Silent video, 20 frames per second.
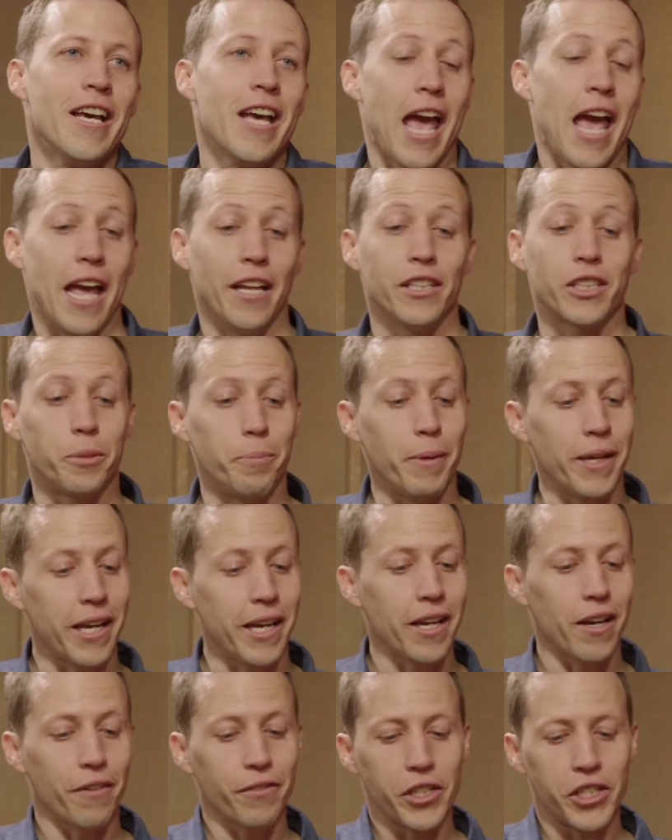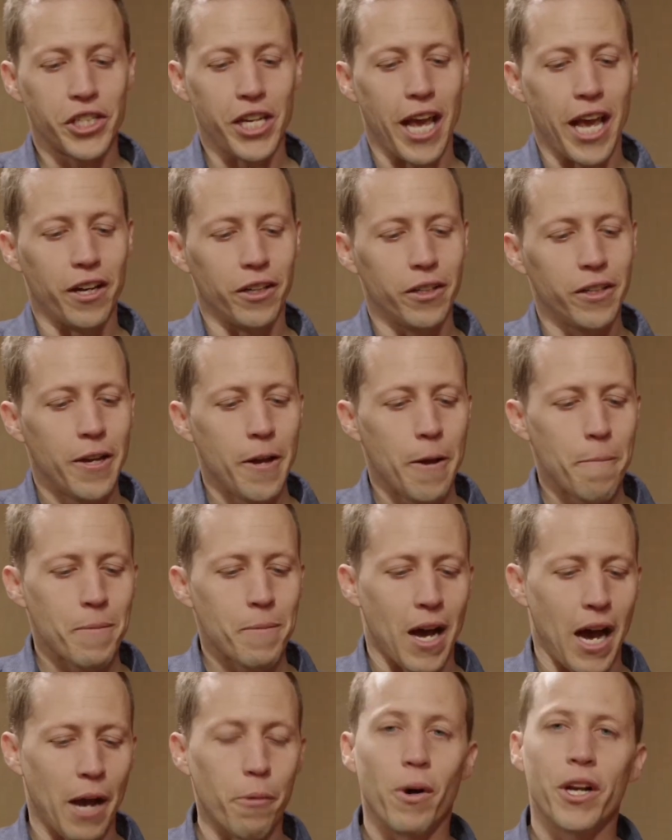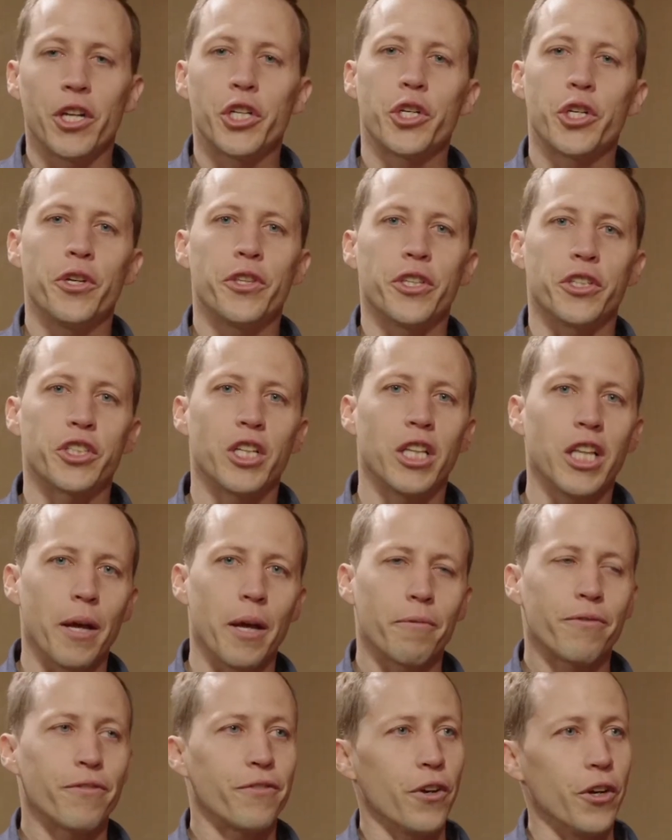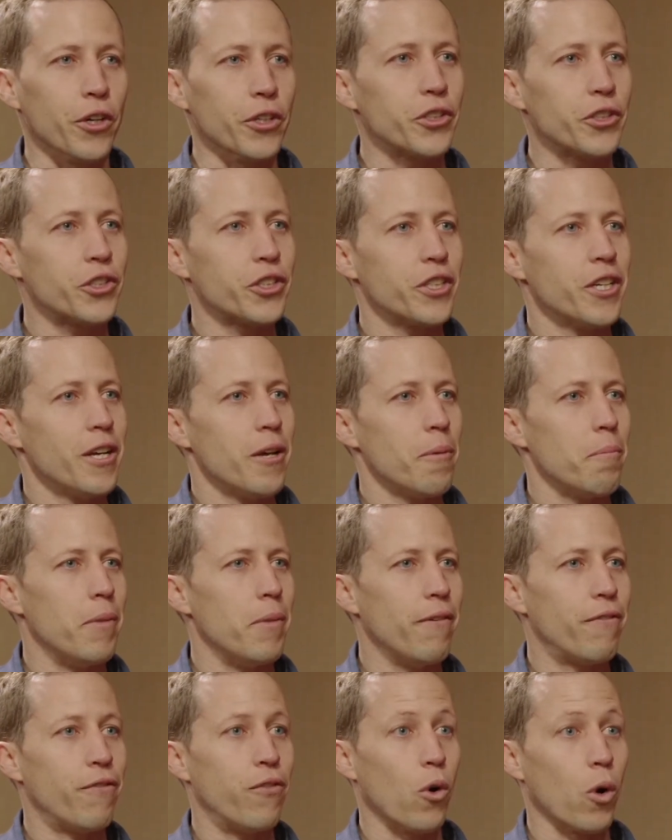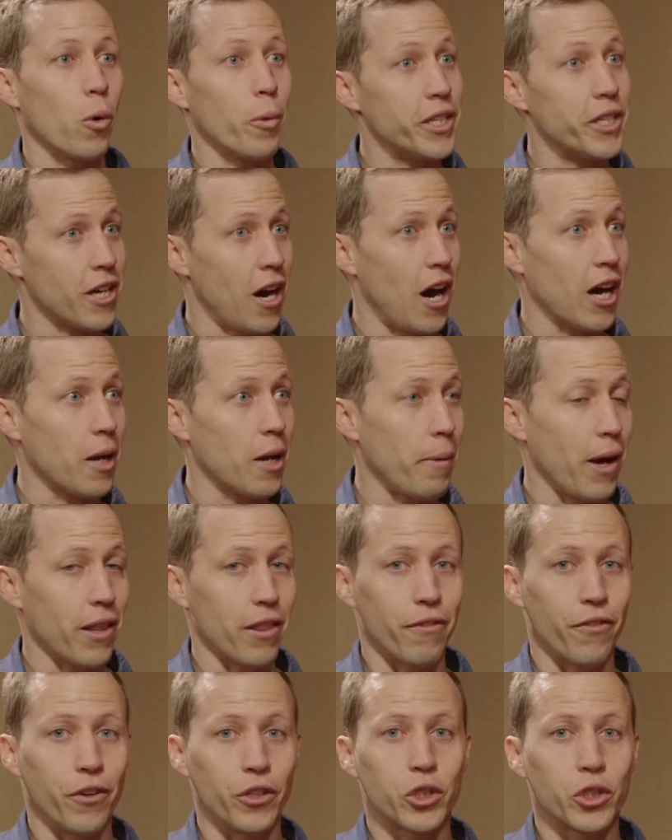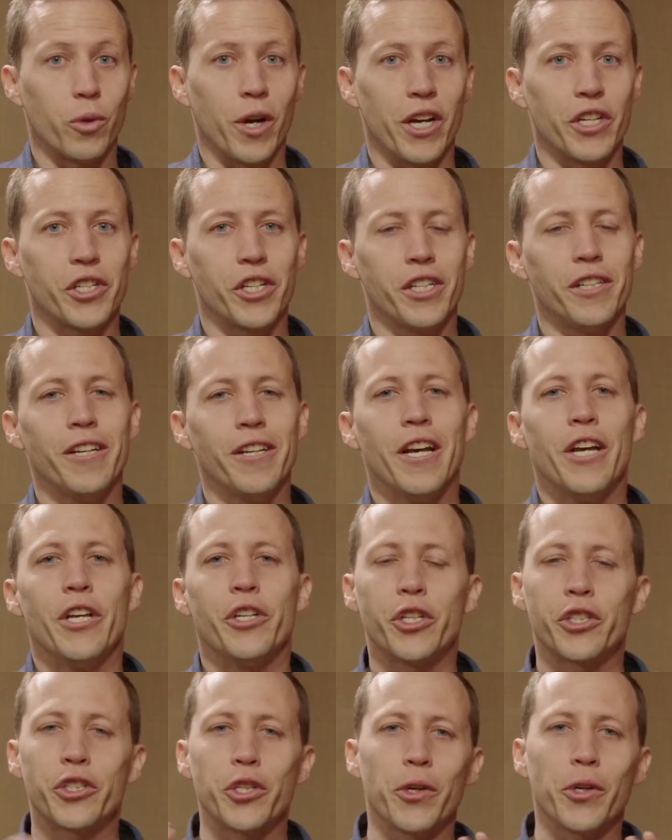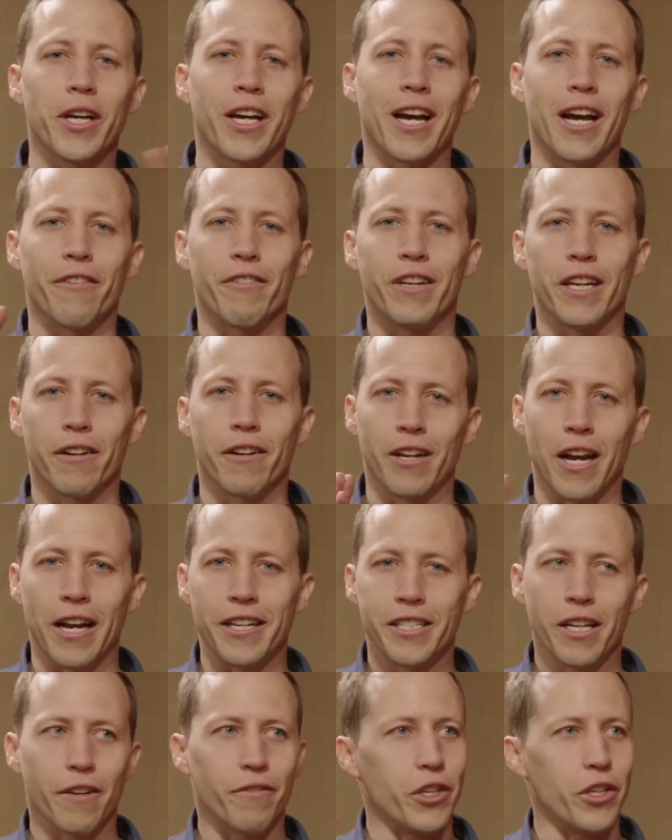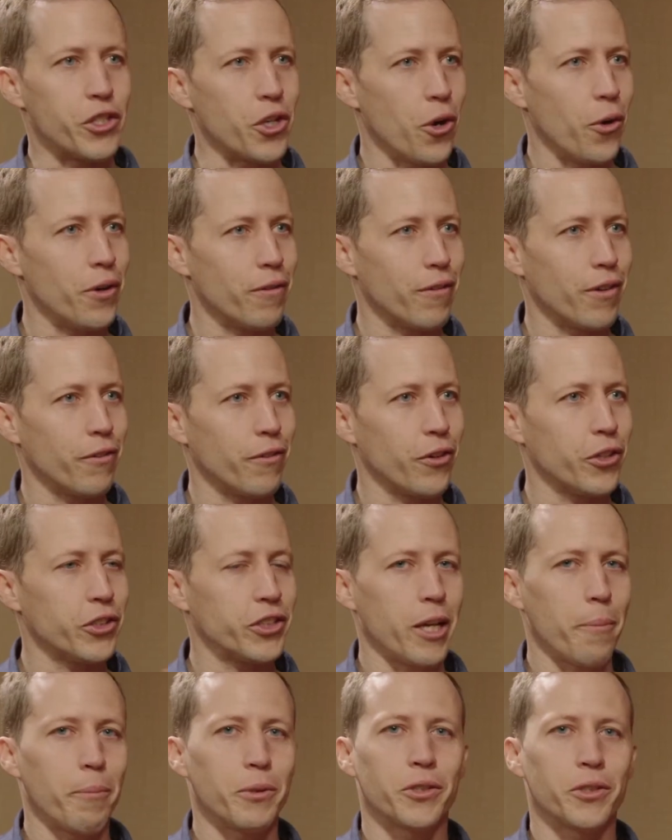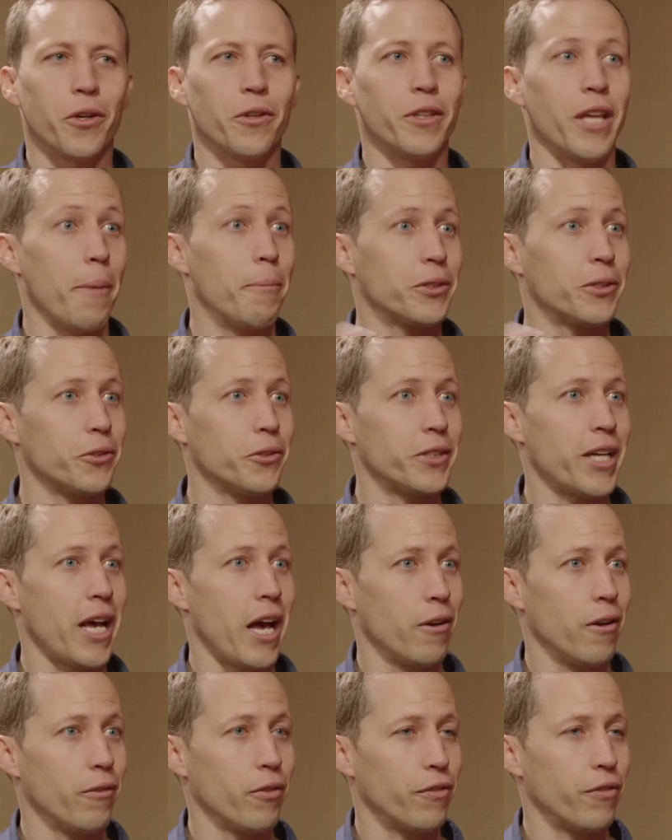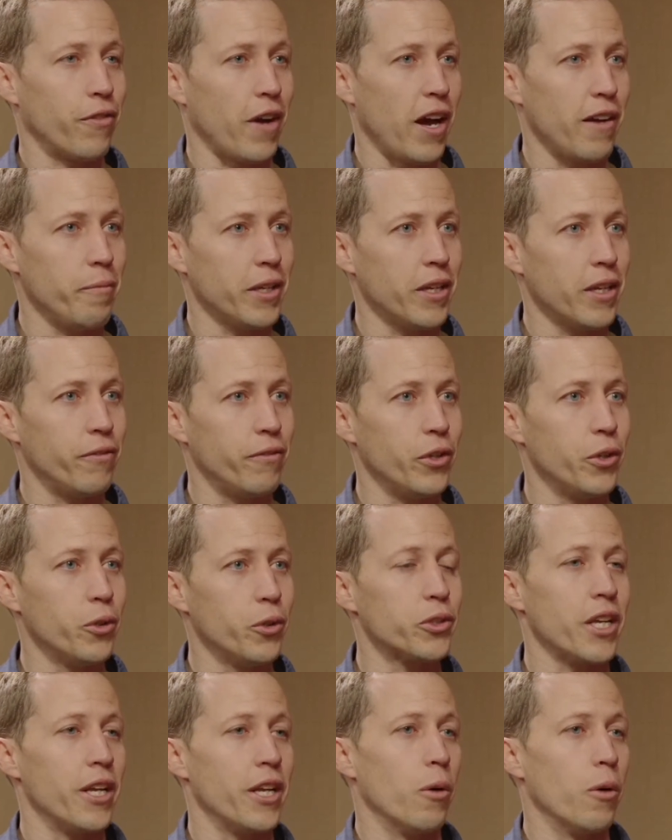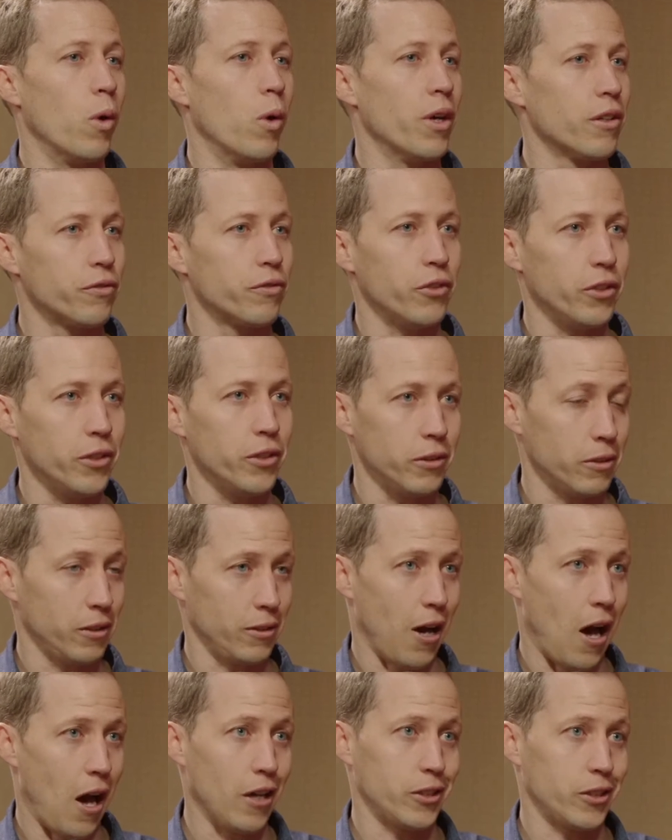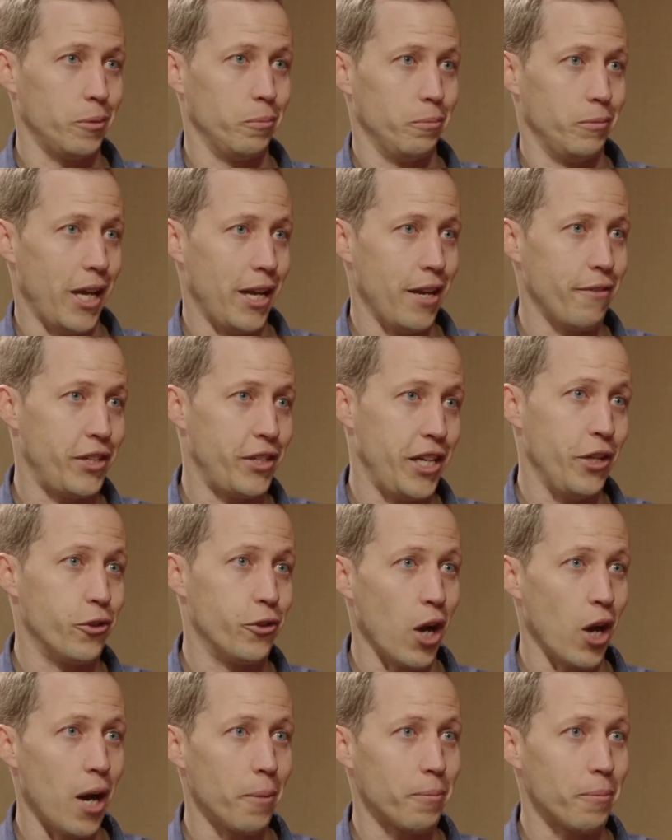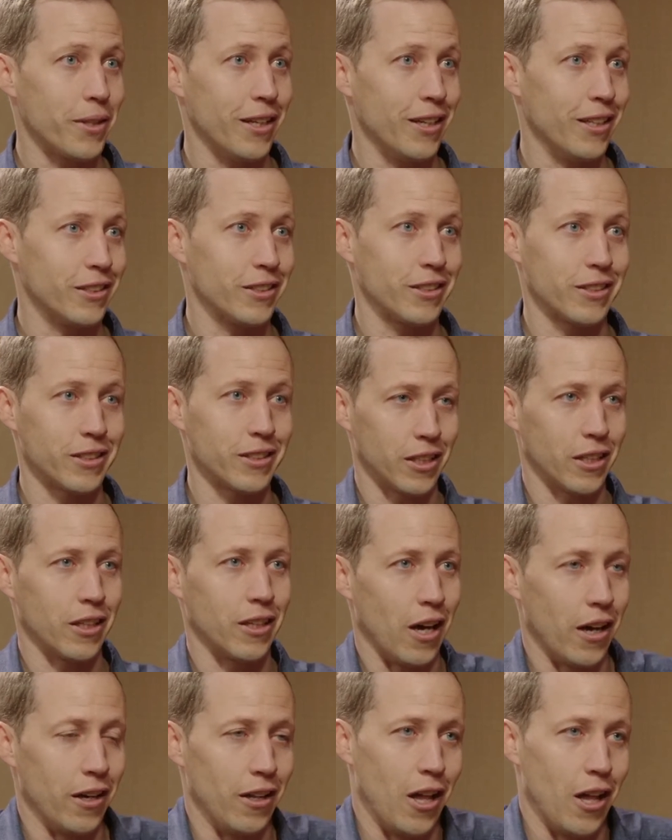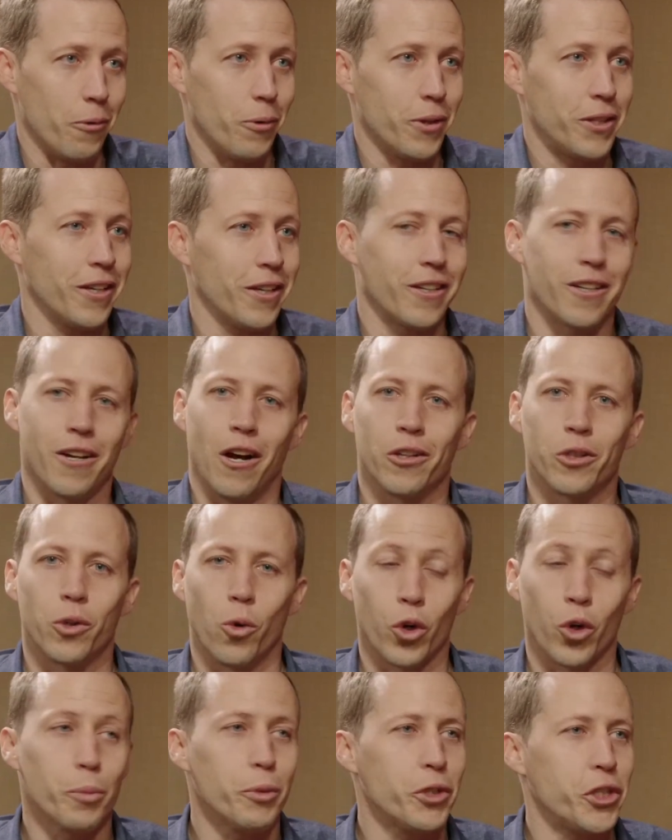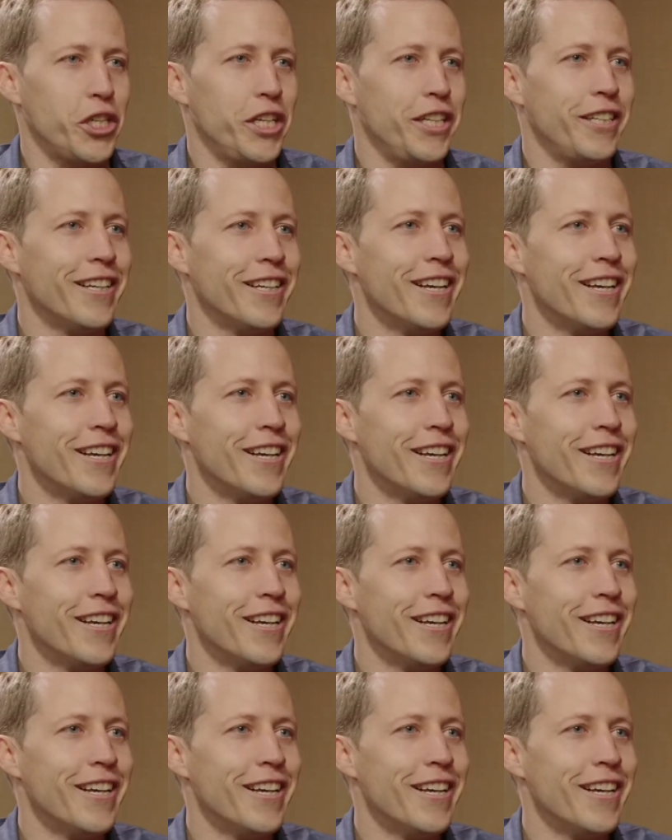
And speaking of the channel, I want to show you this clip first before we talk about the first question, just so you can kind of get an idea of the tone of our first episode. The episode's had over 5 million views and a wonderful, awesome NFT drop that has gone along with it called Quarter Machine.